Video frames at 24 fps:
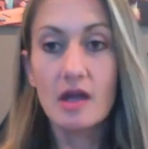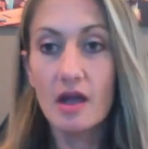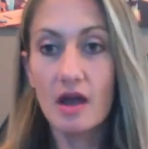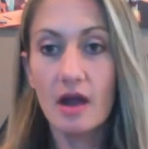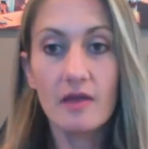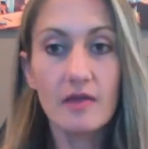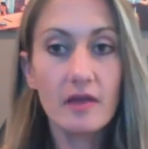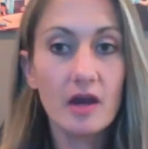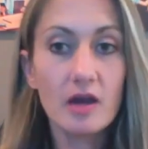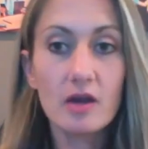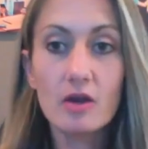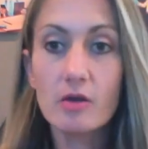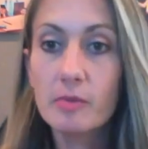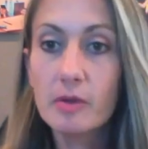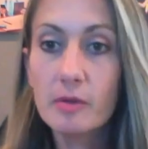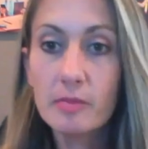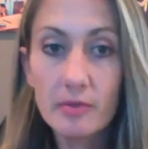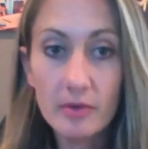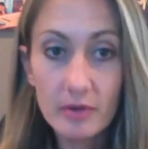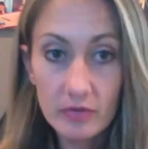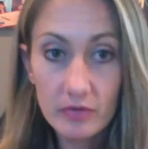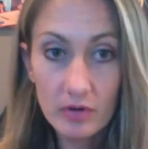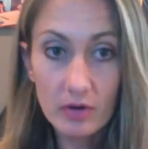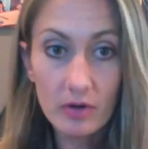And then I know
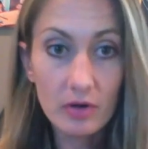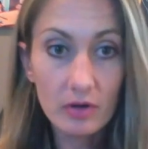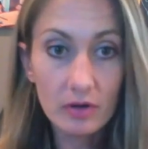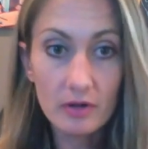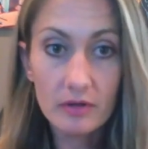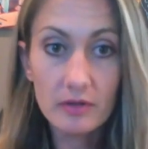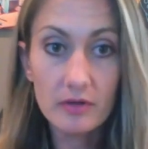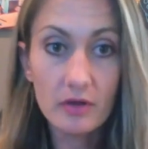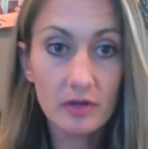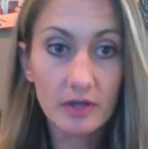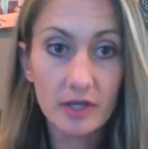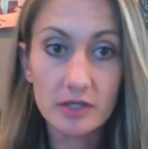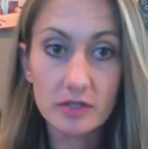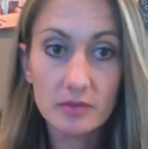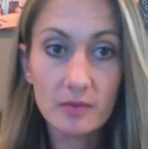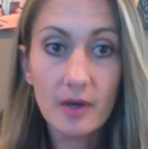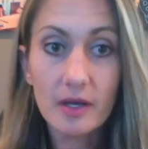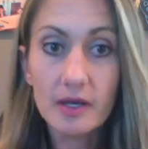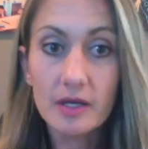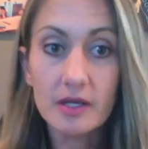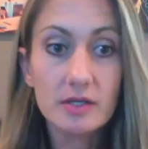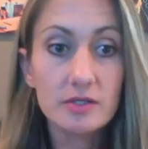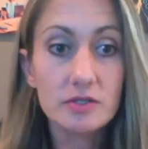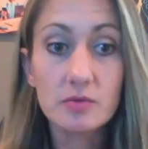people in their late
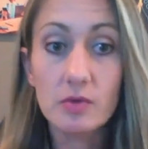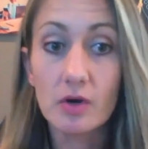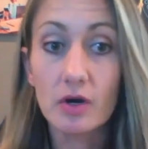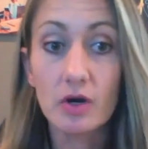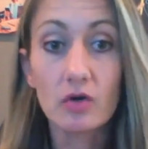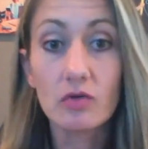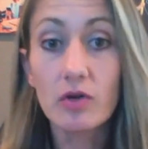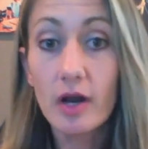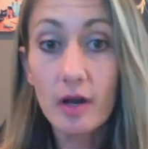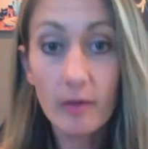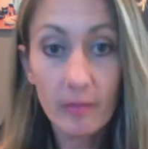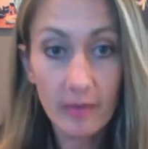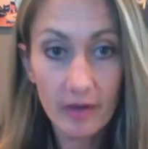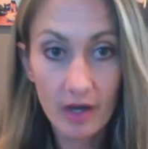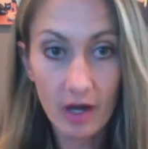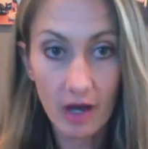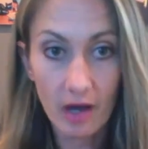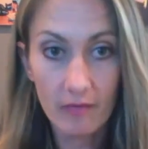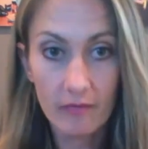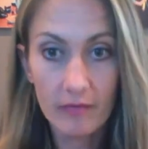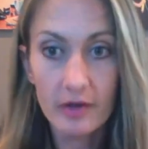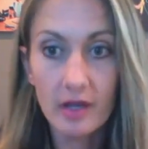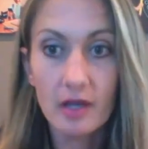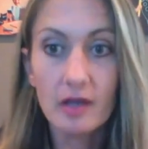20s who are incredibly
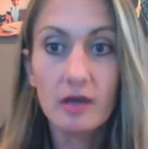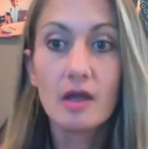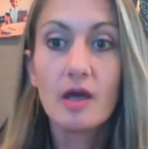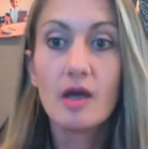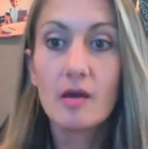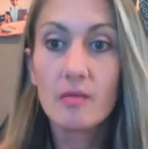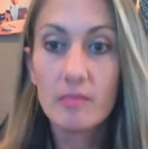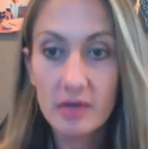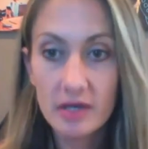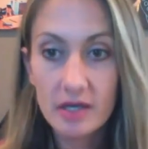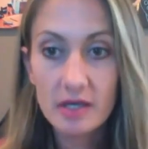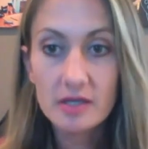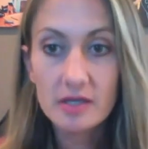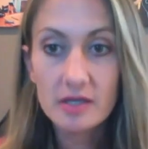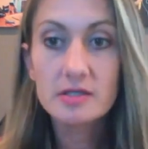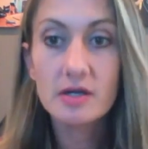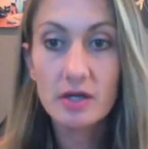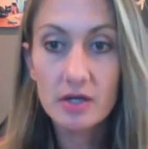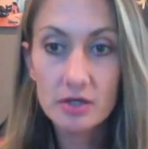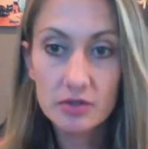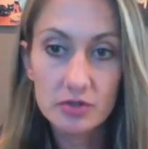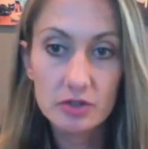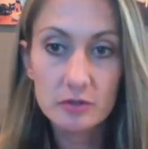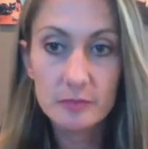confident because they're
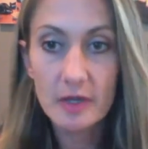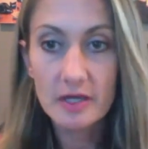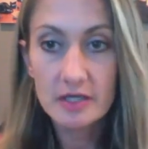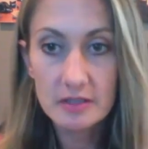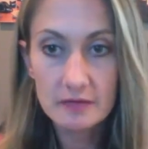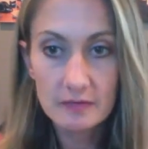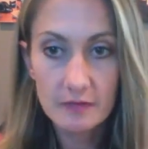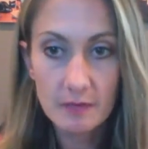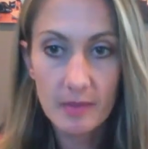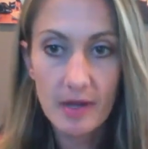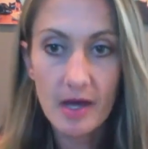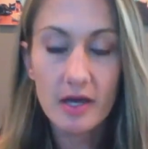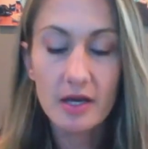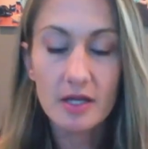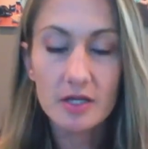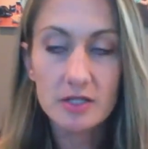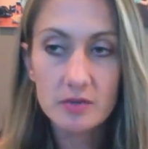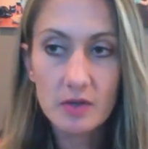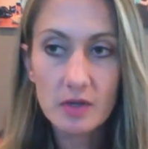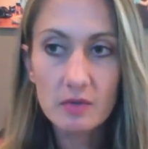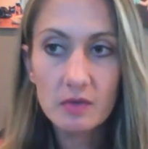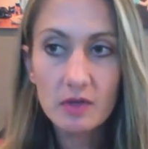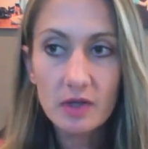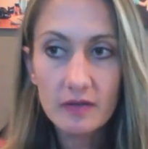introspective about it.
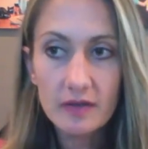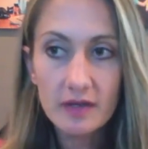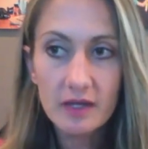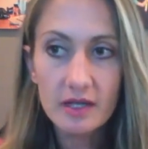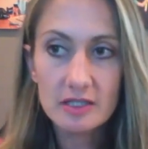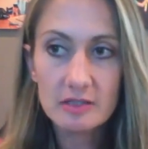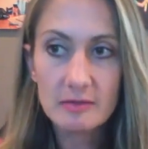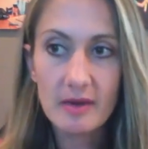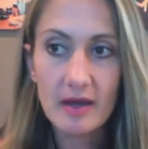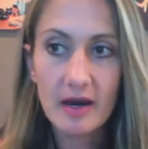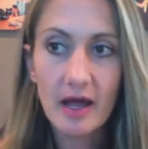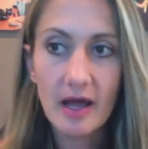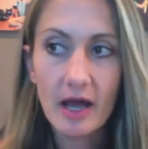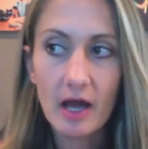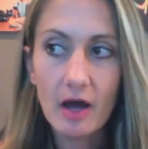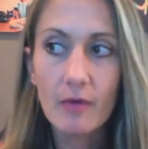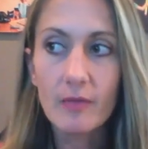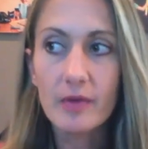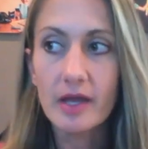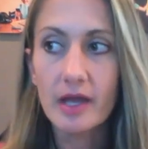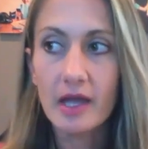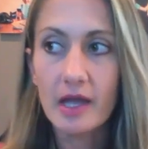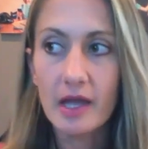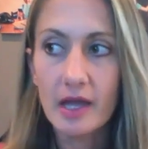So I really think it's about how
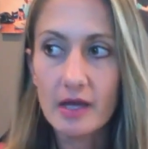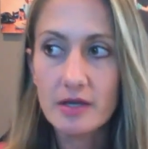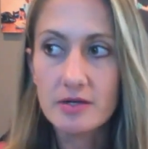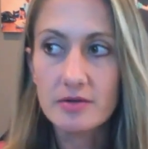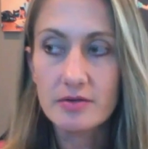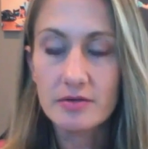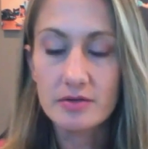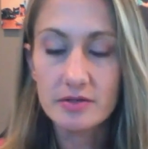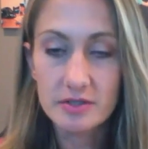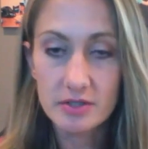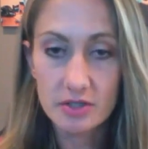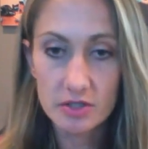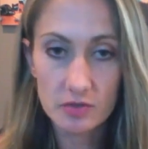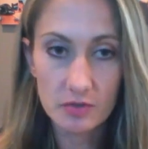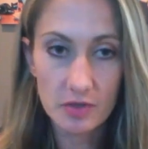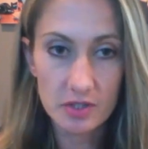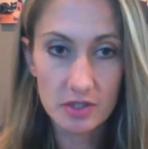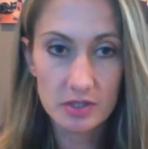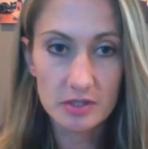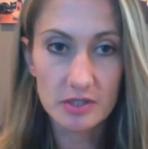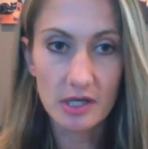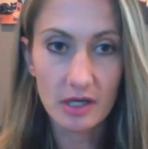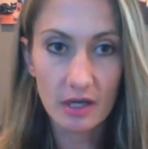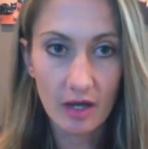we handle the
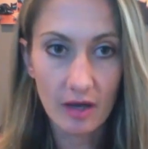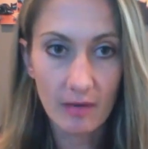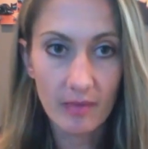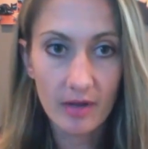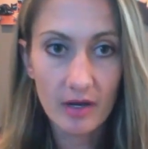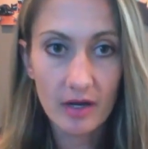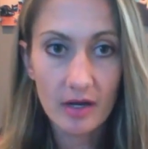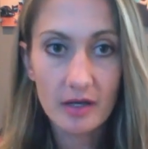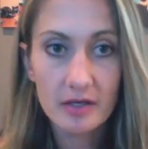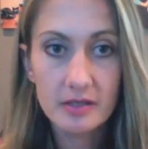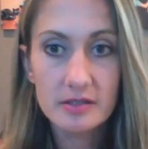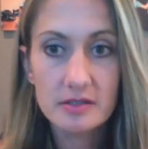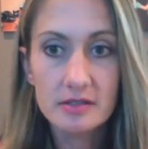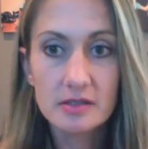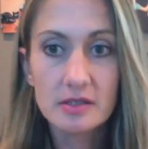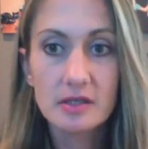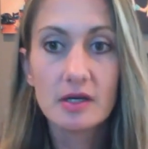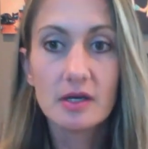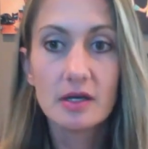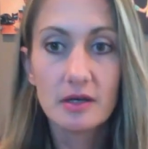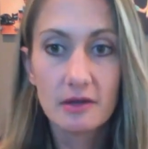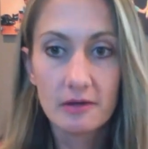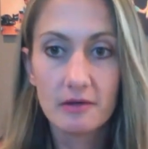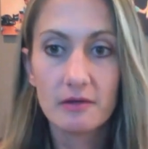situations that come at us
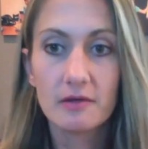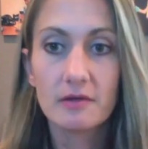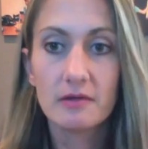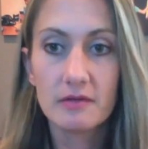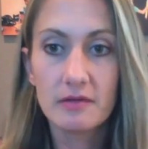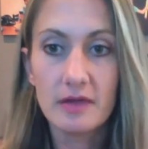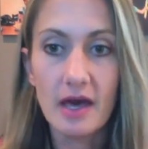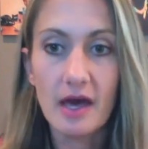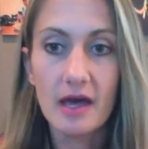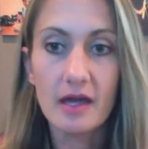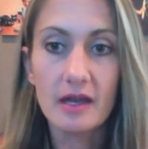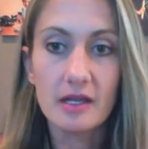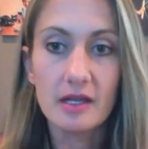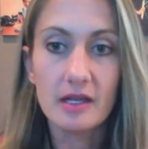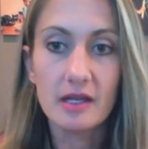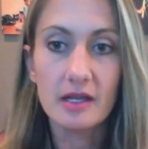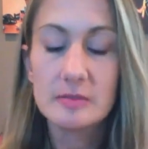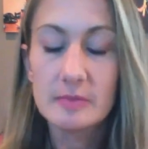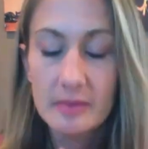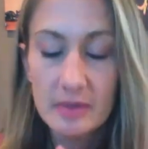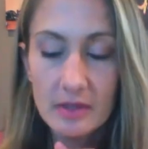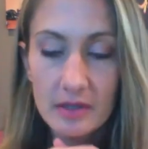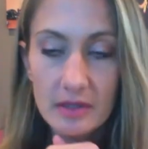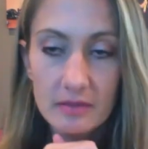that
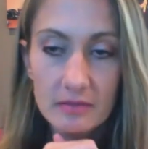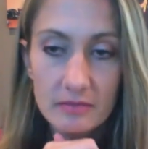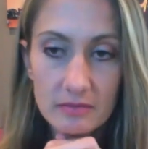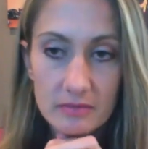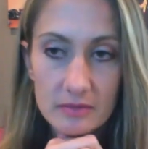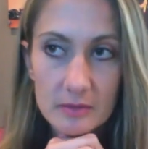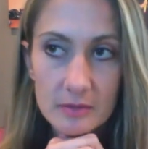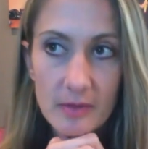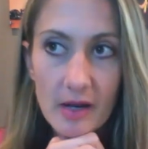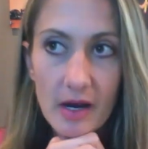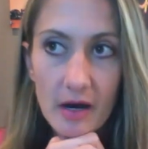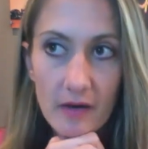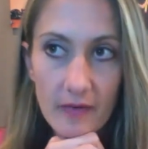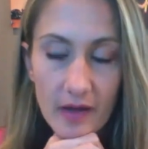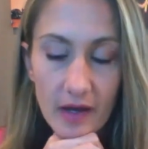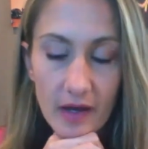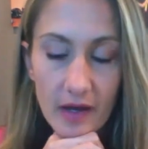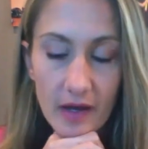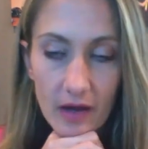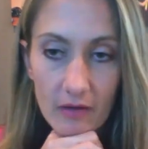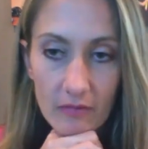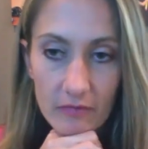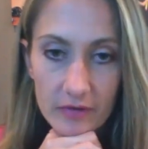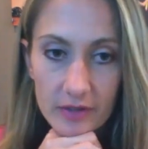inspire that
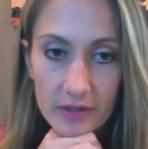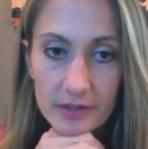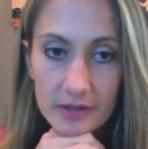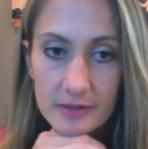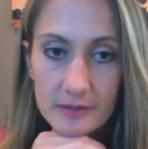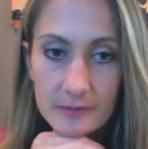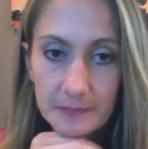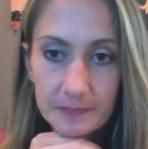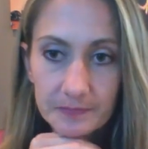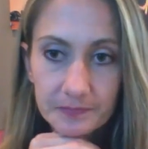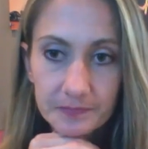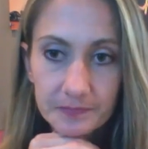confidence.